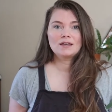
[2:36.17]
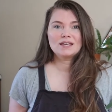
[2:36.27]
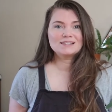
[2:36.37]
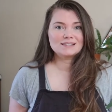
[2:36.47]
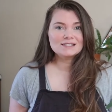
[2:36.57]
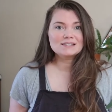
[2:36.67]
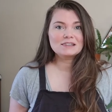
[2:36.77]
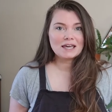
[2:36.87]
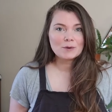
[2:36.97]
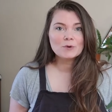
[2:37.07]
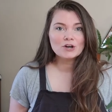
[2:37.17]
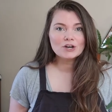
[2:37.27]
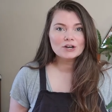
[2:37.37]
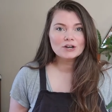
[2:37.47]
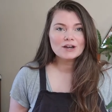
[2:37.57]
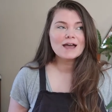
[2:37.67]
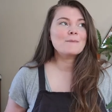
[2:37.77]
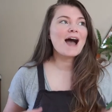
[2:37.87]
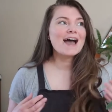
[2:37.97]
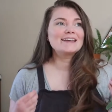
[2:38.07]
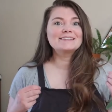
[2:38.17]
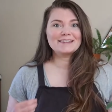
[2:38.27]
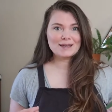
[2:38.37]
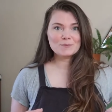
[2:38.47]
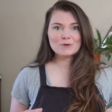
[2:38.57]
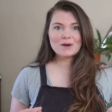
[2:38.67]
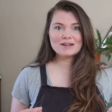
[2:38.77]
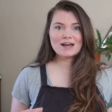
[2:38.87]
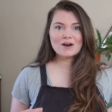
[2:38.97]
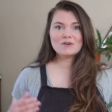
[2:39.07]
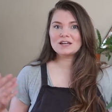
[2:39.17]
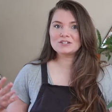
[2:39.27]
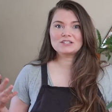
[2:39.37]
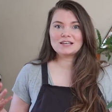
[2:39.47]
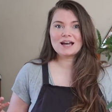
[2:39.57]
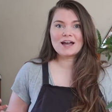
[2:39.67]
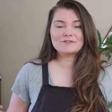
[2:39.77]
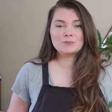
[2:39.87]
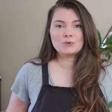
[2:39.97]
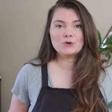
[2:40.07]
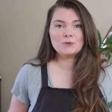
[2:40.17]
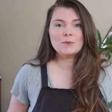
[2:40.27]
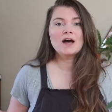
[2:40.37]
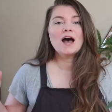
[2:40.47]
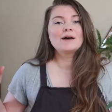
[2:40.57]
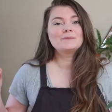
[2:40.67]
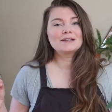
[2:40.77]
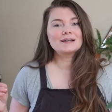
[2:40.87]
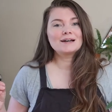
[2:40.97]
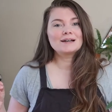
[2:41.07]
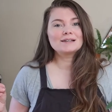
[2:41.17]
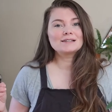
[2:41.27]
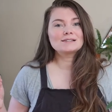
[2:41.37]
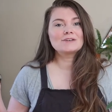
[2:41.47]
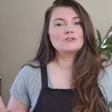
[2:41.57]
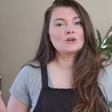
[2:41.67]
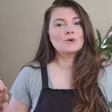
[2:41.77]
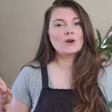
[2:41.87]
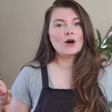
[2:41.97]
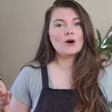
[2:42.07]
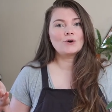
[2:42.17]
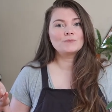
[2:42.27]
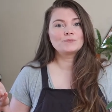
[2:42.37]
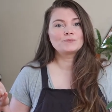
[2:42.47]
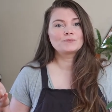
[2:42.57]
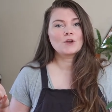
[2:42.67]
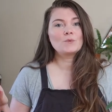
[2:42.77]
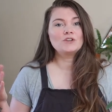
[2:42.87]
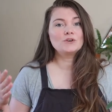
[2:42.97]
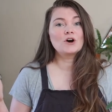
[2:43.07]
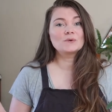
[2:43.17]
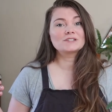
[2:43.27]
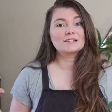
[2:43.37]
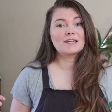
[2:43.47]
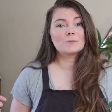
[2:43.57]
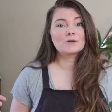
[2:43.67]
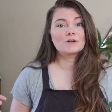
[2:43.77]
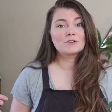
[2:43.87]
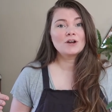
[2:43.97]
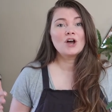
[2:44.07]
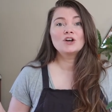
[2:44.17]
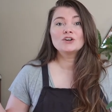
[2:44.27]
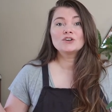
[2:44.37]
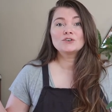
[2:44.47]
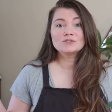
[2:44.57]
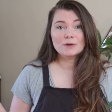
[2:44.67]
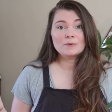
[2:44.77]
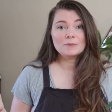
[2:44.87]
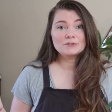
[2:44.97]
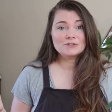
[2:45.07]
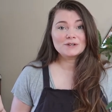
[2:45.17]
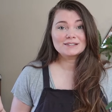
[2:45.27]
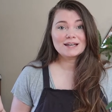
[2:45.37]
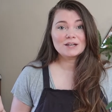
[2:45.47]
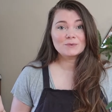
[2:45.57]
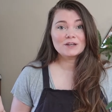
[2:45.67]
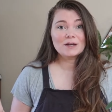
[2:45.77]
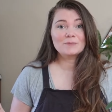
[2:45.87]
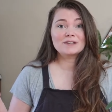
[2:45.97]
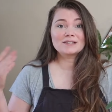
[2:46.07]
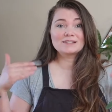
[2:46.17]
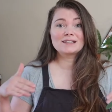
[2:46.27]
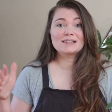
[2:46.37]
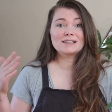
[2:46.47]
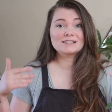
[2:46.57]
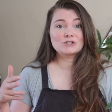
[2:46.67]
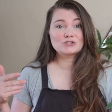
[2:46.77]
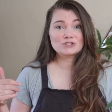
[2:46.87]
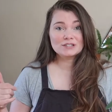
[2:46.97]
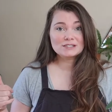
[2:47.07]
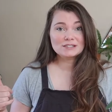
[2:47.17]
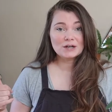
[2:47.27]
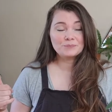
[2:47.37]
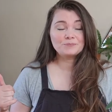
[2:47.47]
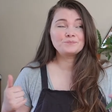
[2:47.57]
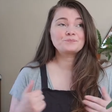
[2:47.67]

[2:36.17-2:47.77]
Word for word: Is this labor? Am I in labor right now and I just think I have to poop? Because if you don't know, when you go into labor, some people do get diarrhea because it cleans out your system.